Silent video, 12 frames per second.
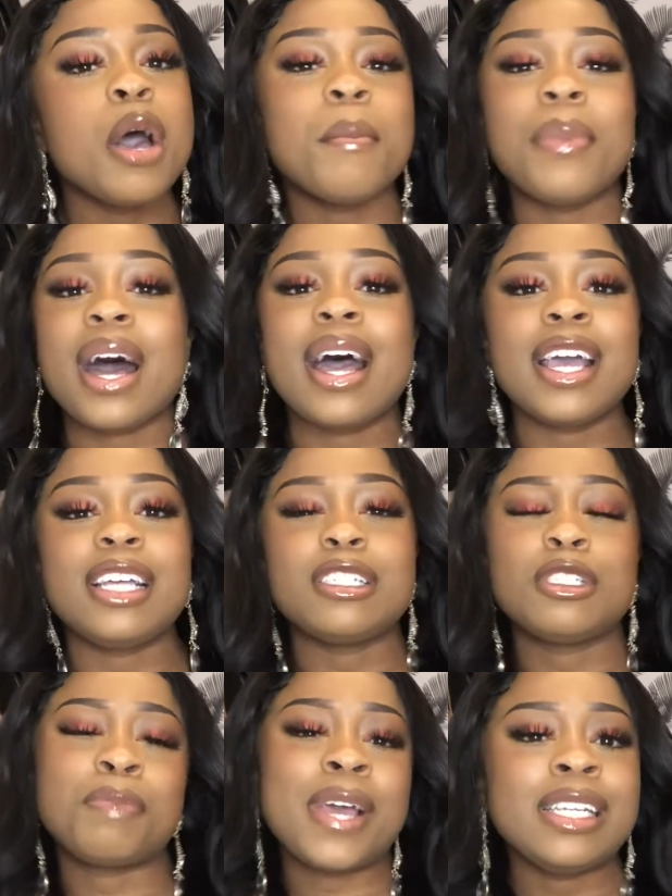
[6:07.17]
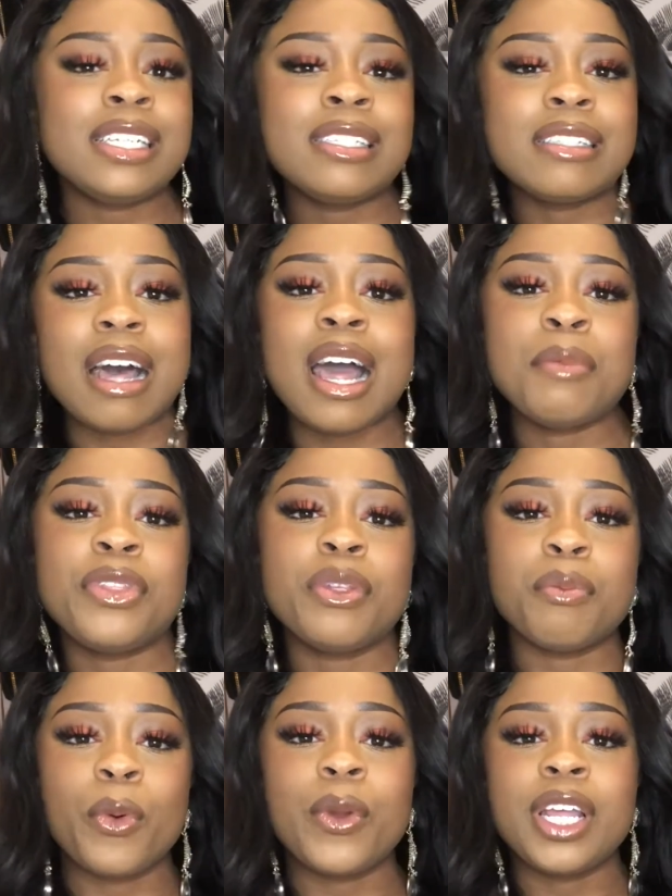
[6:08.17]
by spending time in the
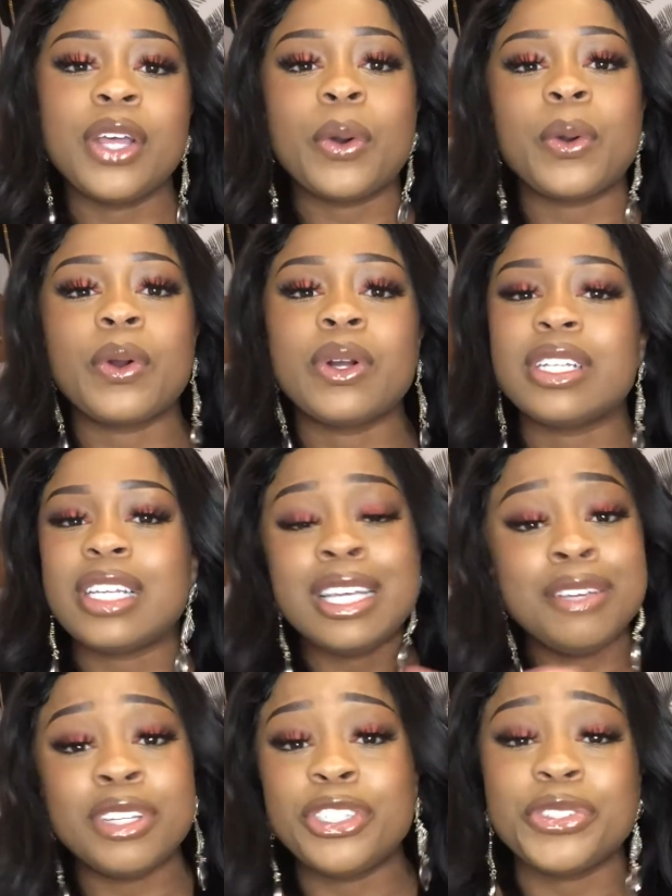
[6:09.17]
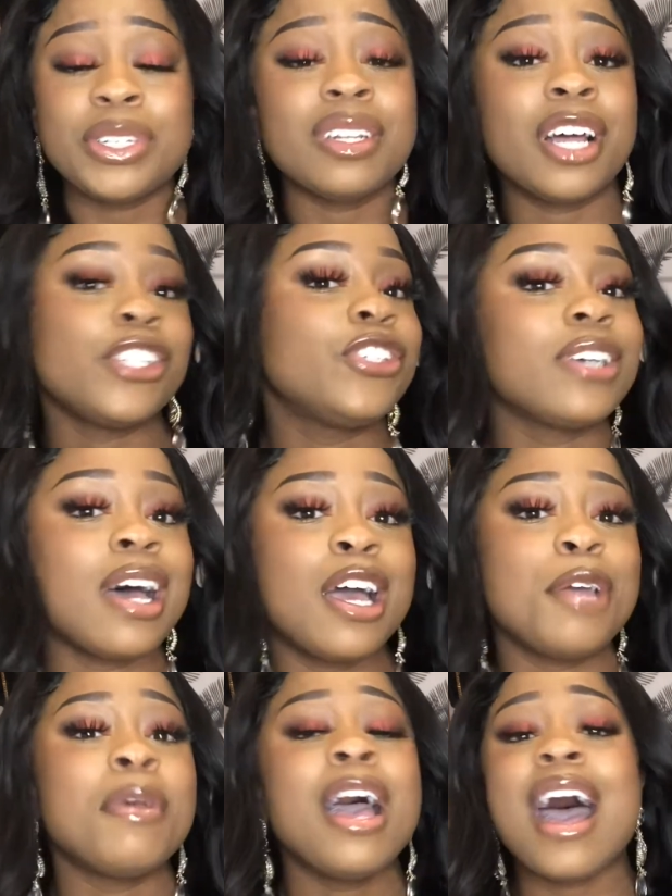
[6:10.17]
morning or even during lunchtime